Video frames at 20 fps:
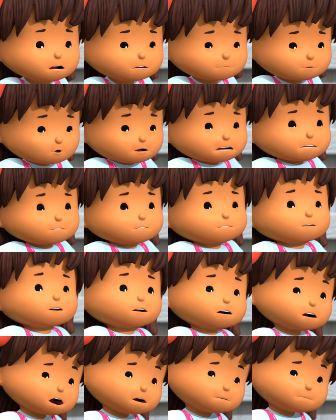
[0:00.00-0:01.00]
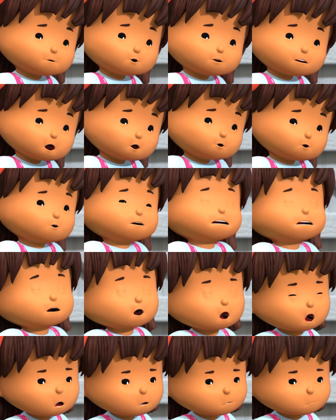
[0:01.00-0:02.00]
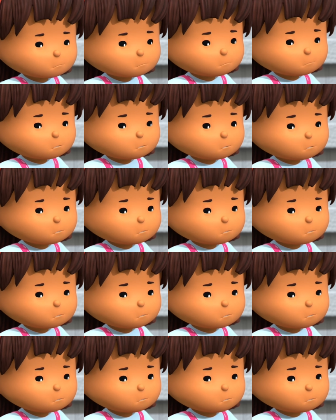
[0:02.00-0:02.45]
I wish time would hurry up.